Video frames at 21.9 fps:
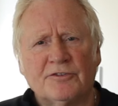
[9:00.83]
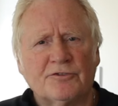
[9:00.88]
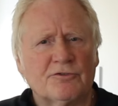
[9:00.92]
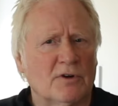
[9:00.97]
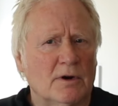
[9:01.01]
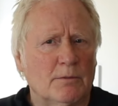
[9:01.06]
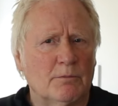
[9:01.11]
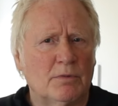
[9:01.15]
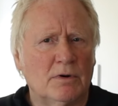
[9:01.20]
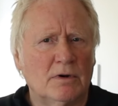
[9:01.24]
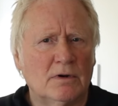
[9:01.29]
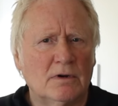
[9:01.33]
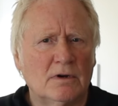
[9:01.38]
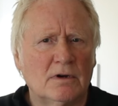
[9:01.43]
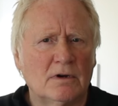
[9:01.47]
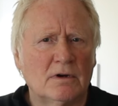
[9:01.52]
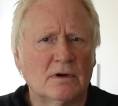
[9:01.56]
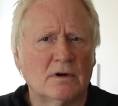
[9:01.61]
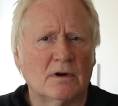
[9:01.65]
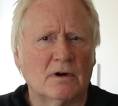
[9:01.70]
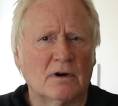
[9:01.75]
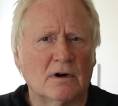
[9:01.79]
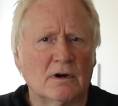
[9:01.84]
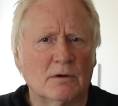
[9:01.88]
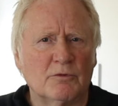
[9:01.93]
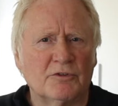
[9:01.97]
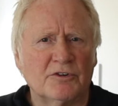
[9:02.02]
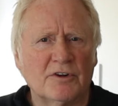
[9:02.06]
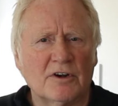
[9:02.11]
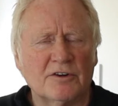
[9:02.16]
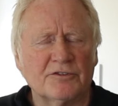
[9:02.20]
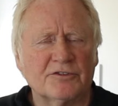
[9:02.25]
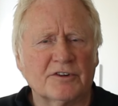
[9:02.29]
trip, I
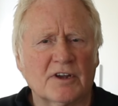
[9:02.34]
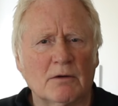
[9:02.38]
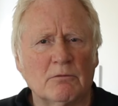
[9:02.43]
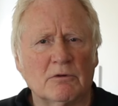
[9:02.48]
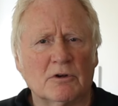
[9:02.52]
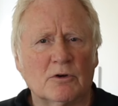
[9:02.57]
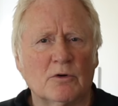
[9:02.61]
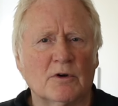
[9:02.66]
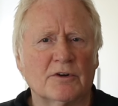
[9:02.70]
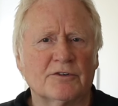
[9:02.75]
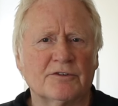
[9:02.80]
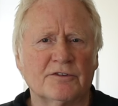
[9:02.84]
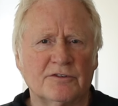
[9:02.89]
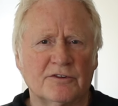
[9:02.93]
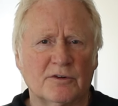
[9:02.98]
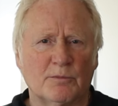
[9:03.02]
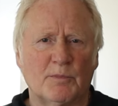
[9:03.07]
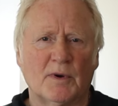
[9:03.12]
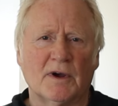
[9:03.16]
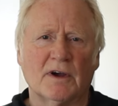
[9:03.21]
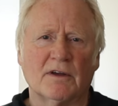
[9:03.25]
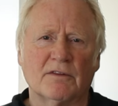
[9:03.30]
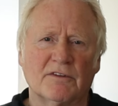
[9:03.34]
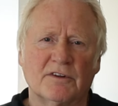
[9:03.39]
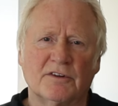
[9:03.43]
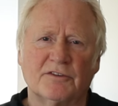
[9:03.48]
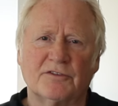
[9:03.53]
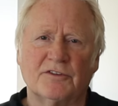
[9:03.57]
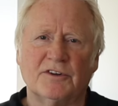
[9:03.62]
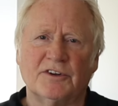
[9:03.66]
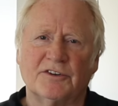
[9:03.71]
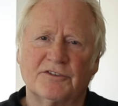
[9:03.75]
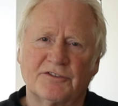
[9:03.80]
was asked a couple of questions about
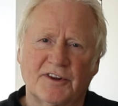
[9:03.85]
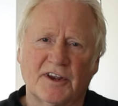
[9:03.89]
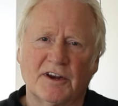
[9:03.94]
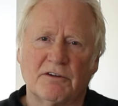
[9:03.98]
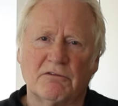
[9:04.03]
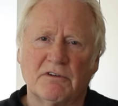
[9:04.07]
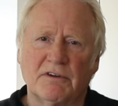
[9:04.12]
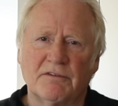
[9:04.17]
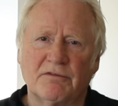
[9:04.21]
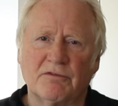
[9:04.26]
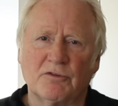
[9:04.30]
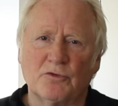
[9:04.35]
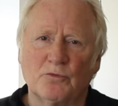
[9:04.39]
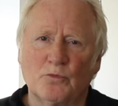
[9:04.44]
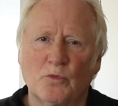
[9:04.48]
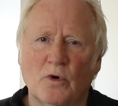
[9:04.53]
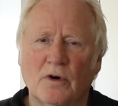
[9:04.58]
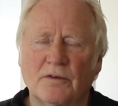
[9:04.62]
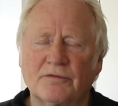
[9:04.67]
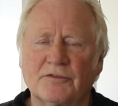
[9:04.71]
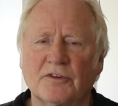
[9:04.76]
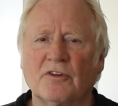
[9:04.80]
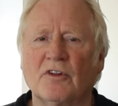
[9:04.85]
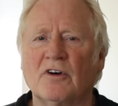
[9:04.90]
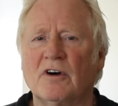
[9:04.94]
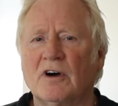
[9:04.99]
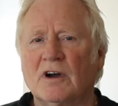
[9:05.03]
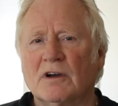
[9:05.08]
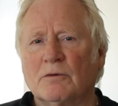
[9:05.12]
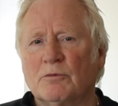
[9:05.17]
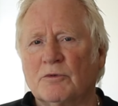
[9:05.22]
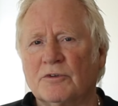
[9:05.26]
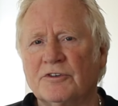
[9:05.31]
this Dairy Fruit Wafter that
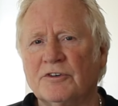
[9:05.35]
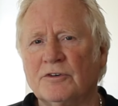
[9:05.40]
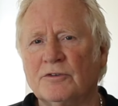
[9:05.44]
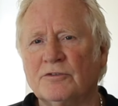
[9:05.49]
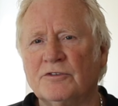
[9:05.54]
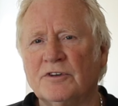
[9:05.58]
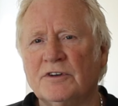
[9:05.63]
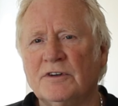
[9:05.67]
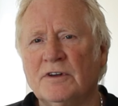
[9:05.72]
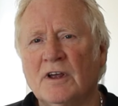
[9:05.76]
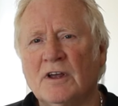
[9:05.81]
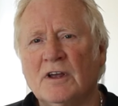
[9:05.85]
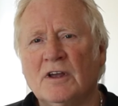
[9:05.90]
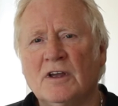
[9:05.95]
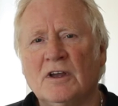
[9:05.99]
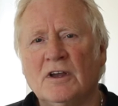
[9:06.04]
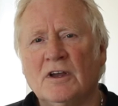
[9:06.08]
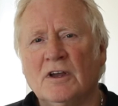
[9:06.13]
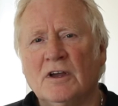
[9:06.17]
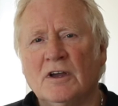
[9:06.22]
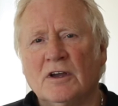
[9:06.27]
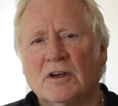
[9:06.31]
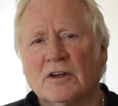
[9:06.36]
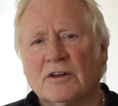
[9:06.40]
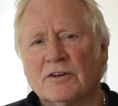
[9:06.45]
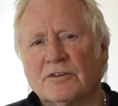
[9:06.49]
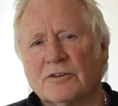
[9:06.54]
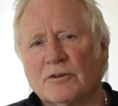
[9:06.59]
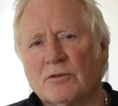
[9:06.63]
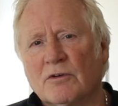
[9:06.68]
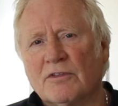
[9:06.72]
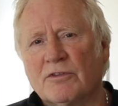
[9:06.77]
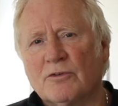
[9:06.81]
I was using.
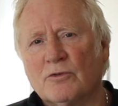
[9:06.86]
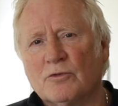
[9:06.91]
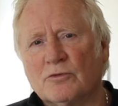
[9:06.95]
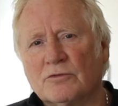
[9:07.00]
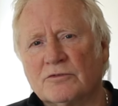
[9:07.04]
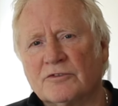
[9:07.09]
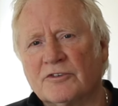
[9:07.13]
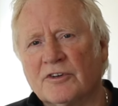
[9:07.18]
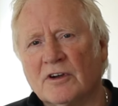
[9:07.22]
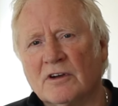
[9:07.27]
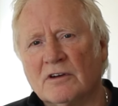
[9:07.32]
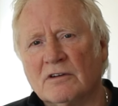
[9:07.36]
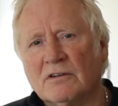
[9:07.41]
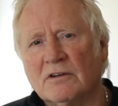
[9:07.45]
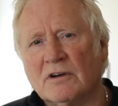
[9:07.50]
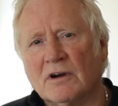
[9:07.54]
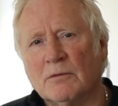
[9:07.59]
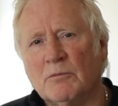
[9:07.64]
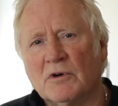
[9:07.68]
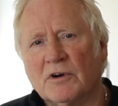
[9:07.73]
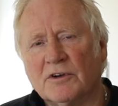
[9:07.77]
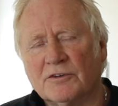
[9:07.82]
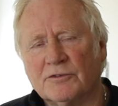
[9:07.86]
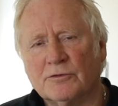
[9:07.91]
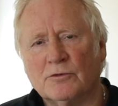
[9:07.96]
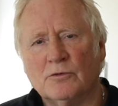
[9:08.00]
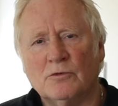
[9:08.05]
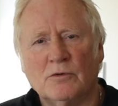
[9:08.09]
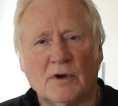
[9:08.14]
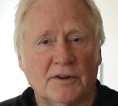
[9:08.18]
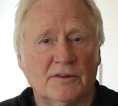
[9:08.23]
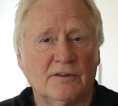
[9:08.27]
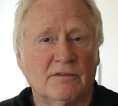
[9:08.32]
So I thought I might as
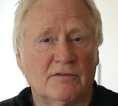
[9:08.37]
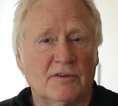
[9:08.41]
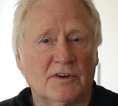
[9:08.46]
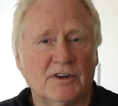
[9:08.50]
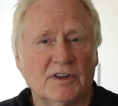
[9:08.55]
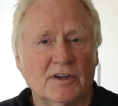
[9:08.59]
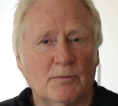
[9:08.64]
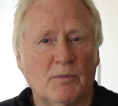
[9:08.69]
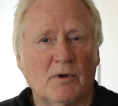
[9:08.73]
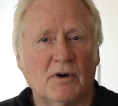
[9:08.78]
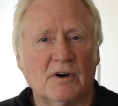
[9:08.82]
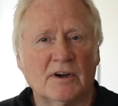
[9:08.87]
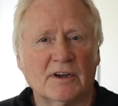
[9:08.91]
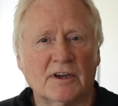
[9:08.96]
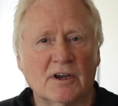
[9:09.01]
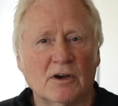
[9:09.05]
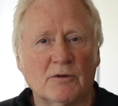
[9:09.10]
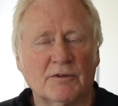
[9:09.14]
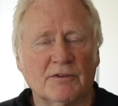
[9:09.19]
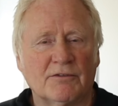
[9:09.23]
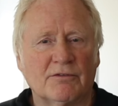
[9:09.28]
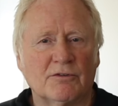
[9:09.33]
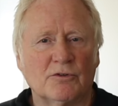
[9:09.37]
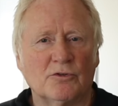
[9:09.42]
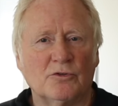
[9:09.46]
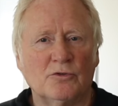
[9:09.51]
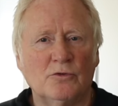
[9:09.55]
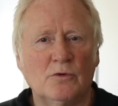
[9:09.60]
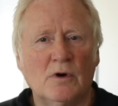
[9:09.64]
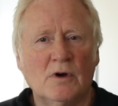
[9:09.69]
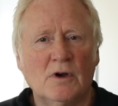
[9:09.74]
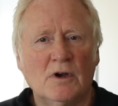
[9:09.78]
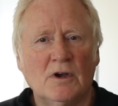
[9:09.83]
well end the video by going
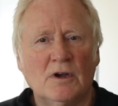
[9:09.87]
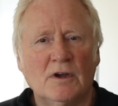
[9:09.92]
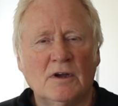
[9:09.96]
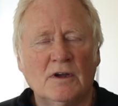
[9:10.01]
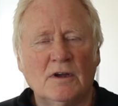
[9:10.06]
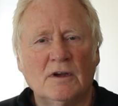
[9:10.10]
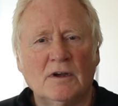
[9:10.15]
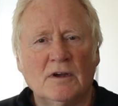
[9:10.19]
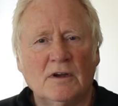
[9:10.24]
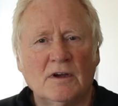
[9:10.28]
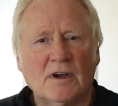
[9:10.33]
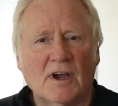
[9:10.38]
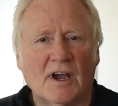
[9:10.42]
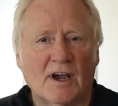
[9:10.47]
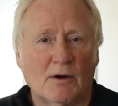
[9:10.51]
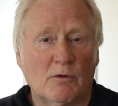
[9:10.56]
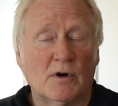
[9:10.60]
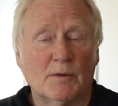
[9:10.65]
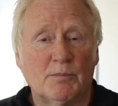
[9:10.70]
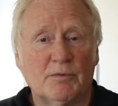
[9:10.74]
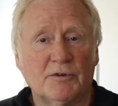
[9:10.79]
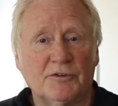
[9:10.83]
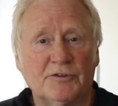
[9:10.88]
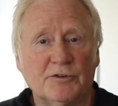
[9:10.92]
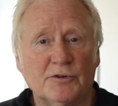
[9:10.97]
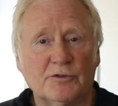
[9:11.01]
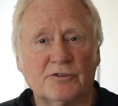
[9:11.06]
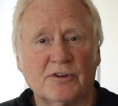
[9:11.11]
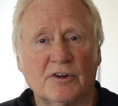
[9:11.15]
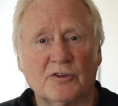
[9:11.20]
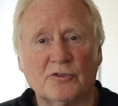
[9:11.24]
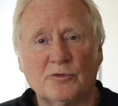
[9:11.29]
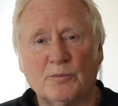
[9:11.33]
through how I
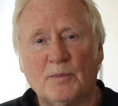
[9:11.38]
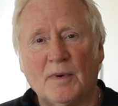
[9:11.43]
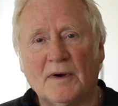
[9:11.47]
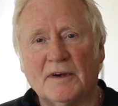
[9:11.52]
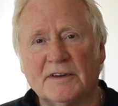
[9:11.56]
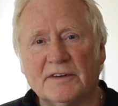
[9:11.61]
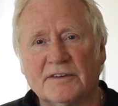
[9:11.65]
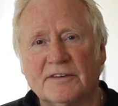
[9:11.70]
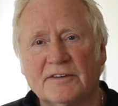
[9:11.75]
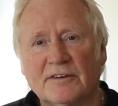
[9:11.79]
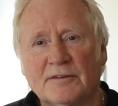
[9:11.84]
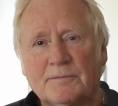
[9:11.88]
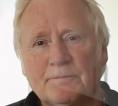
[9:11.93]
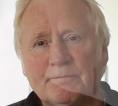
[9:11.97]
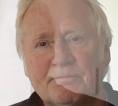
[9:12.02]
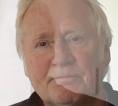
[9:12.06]
produce those baits.